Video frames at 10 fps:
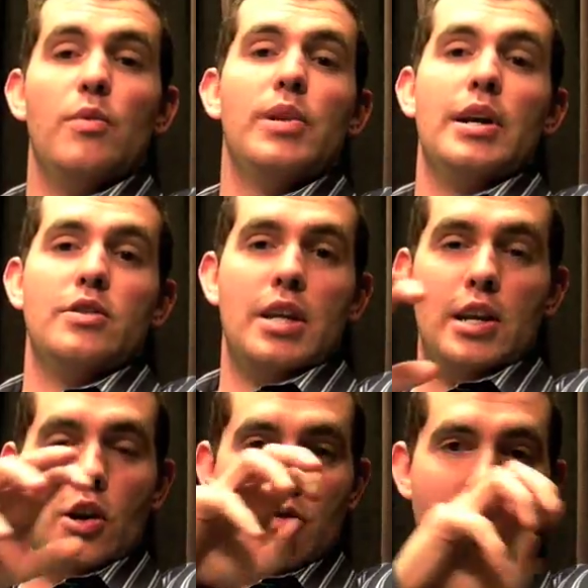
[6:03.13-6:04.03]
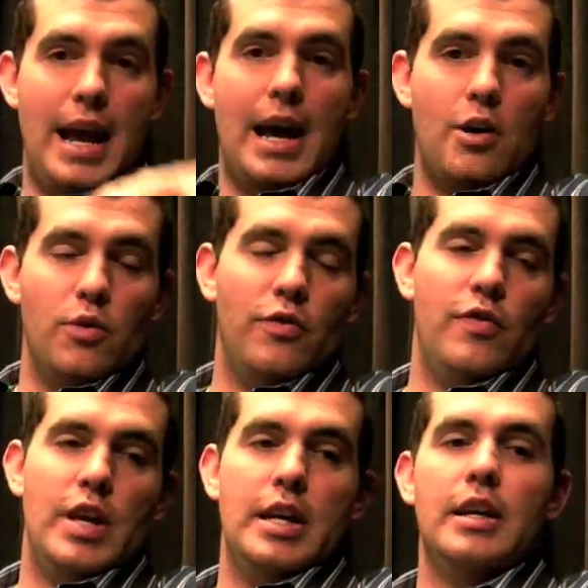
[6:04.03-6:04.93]
players they know now will
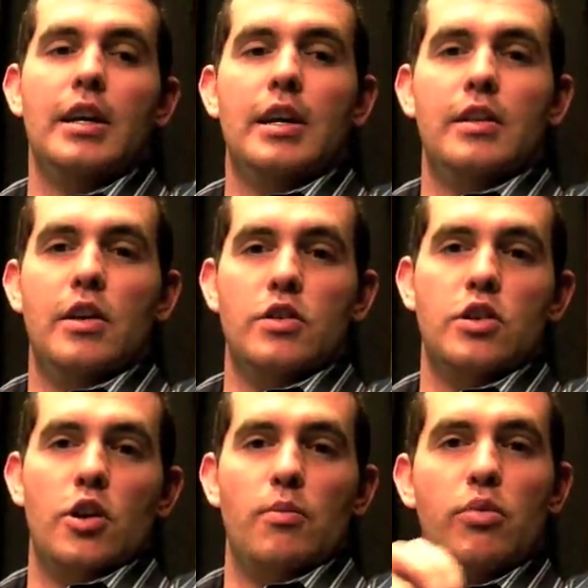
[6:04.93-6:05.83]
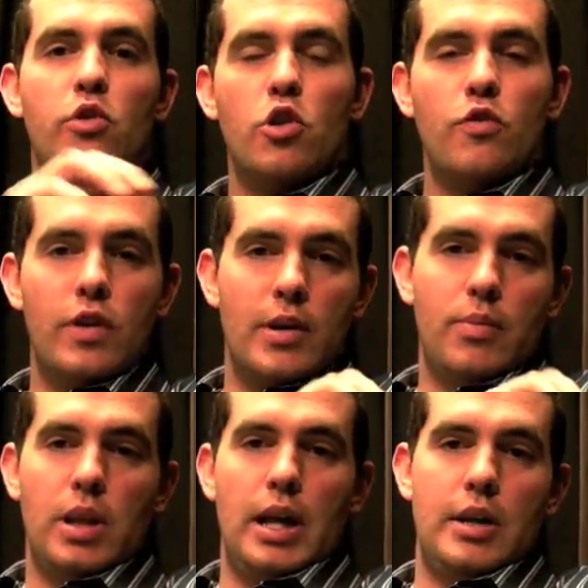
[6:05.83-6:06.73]
fit their term, proven
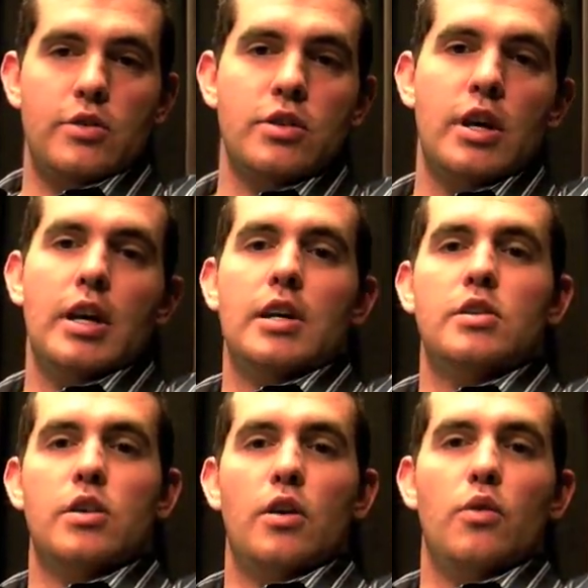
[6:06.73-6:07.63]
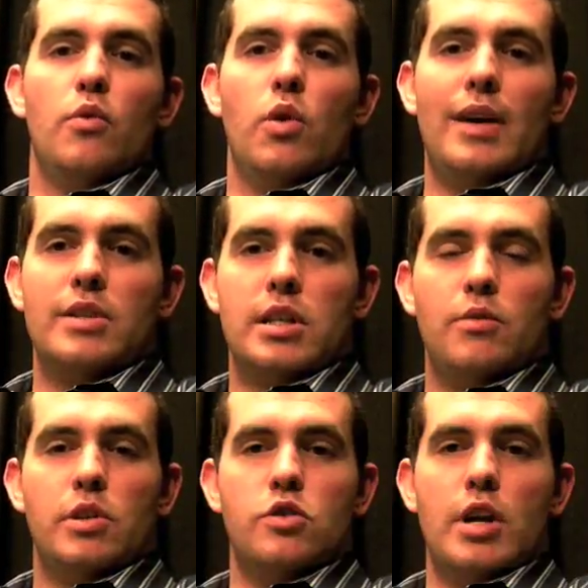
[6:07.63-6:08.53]
players. So we'll have to see
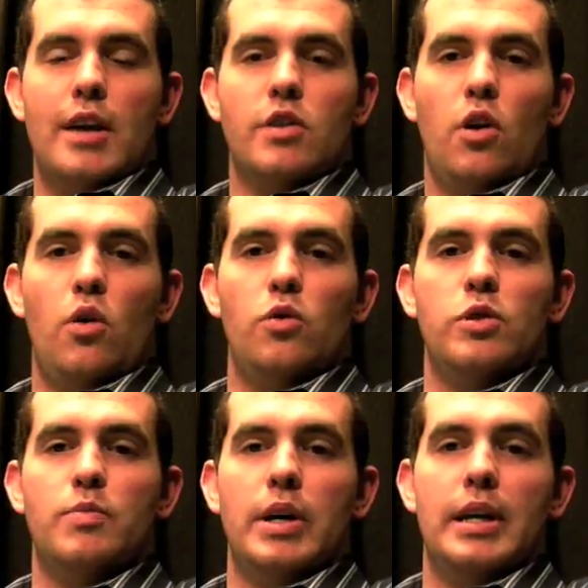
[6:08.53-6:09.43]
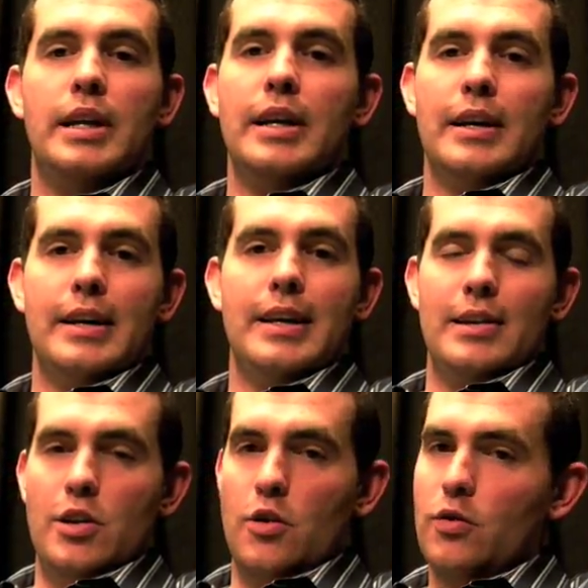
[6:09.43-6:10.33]
what the draft holds. But
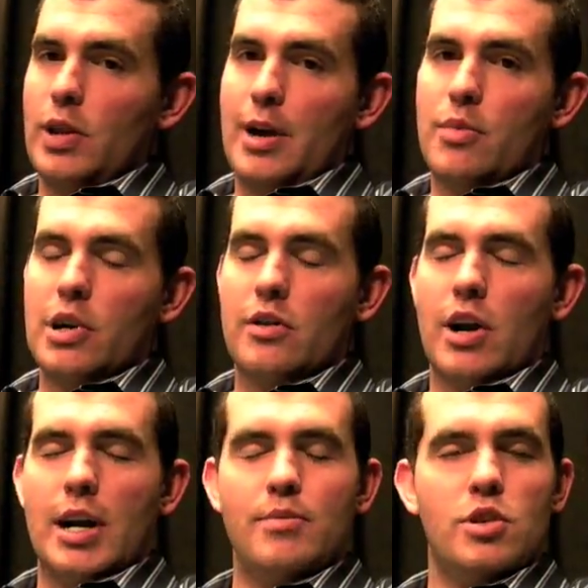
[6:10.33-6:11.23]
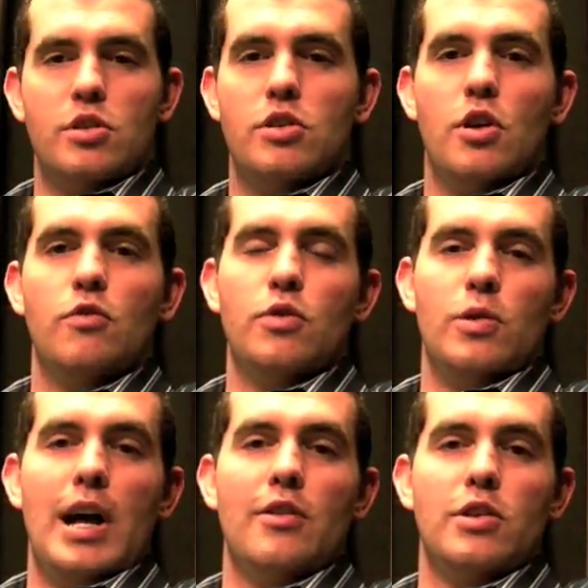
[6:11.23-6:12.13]
again, don't rule out Brent Grimes, don't
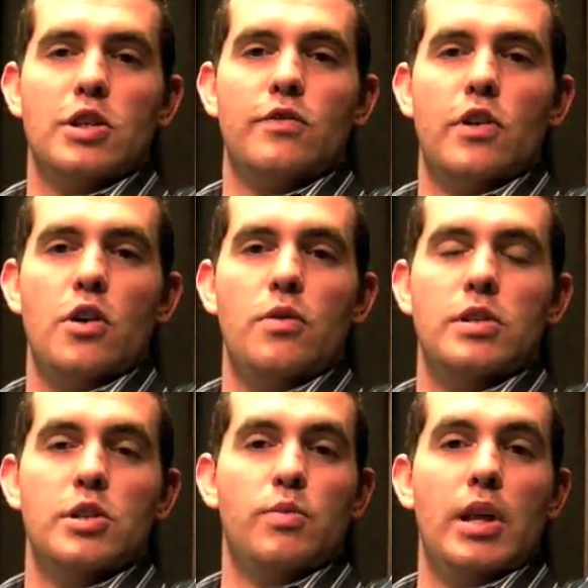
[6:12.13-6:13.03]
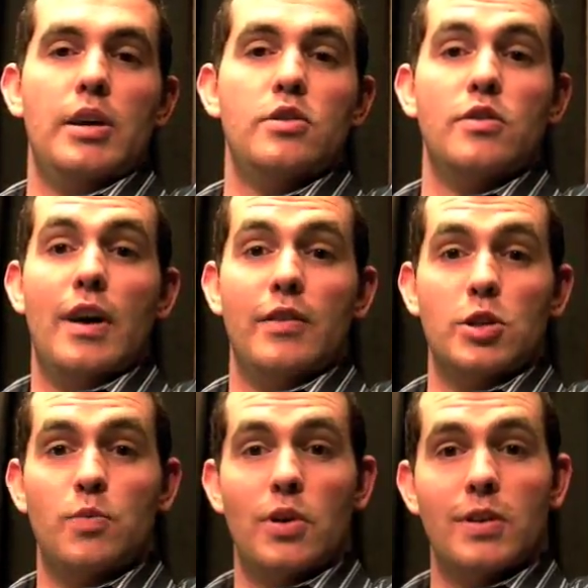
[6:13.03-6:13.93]
rule out Christopher Owens as players who have
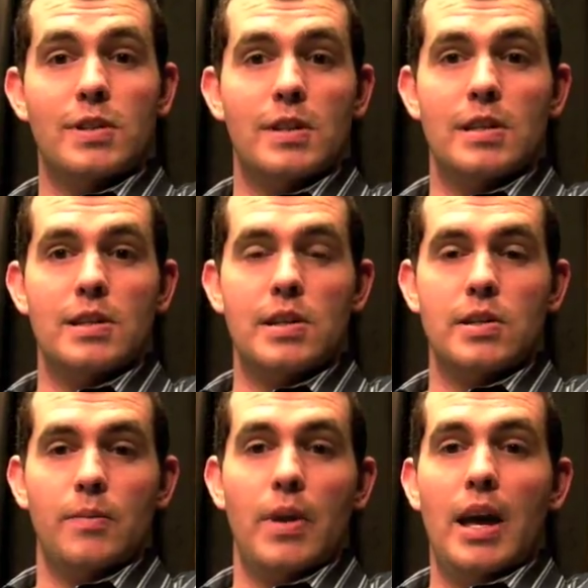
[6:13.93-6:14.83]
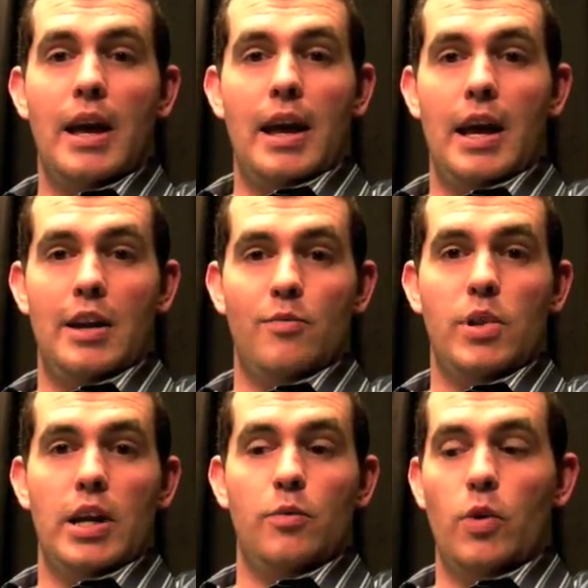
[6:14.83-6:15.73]
experience in this system and have
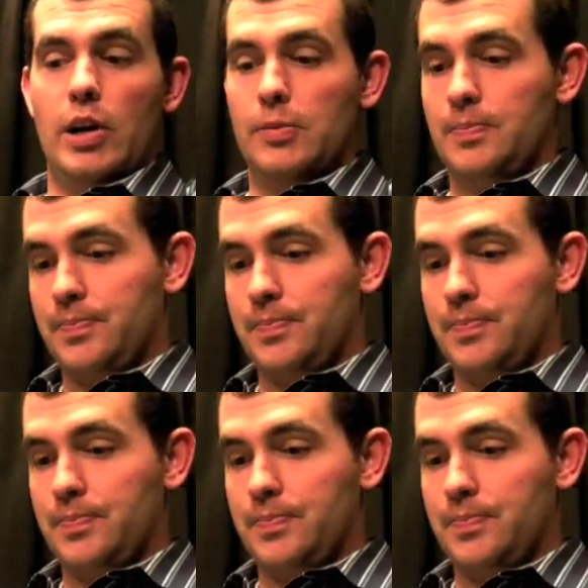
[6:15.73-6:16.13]
played well.